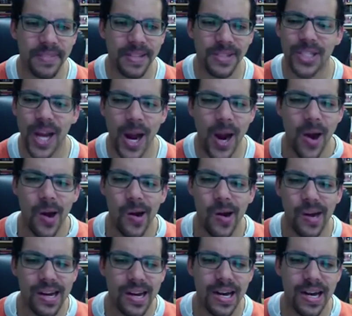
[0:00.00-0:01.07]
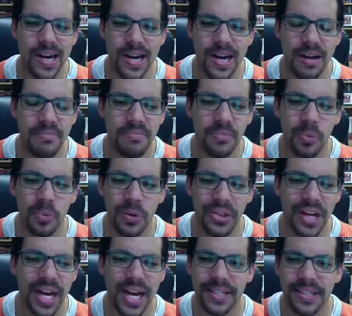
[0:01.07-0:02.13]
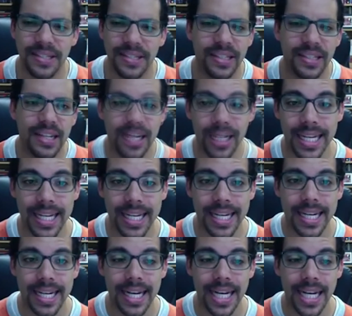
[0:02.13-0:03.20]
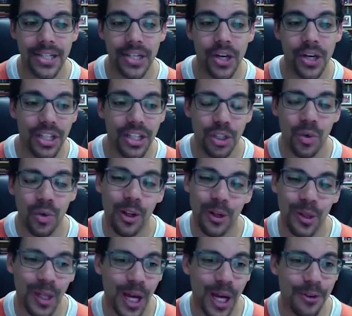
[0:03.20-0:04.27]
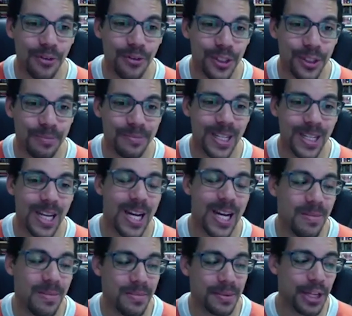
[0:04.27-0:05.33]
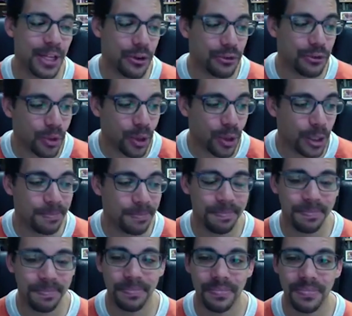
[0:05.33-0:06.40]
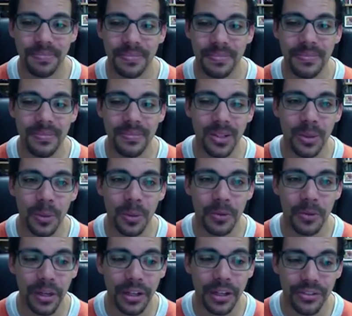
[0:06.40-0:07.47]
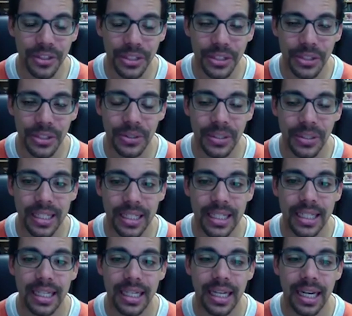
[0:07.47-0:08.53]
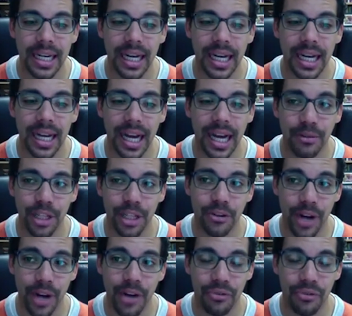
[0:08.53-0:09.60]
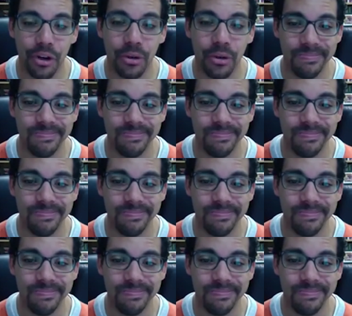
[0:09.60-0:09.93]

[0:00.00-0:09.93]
share with us. Know that you all are loved, cared for. We're rooting for you. I'm really grateful